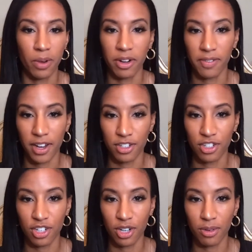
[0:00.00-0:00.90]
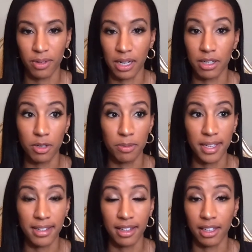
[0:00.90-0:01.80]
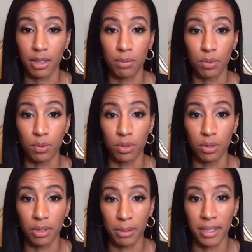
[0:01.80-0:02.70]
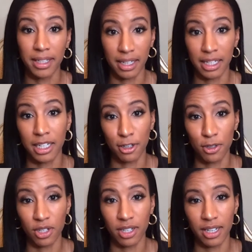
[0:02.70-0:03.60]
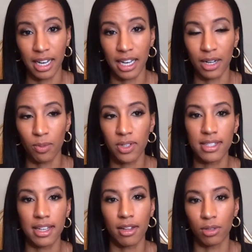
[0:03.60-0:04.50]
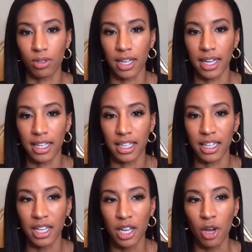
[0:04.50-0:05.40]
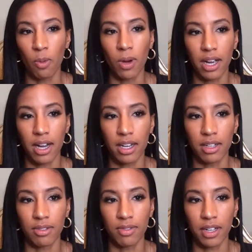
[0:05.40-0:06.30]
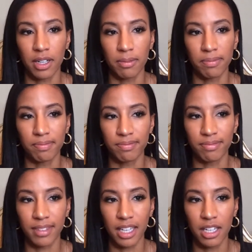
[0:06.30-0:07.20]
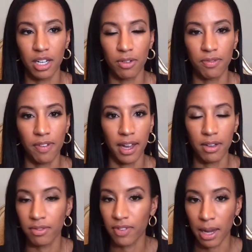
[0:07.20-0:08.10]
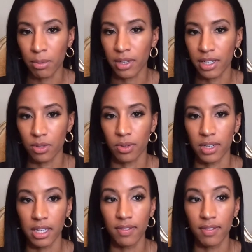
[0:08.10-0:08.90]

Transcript: fashion show. And I don't mean like in a pool, I mean like in an ocean. And what does that look like? And what kind of, fabrics or even the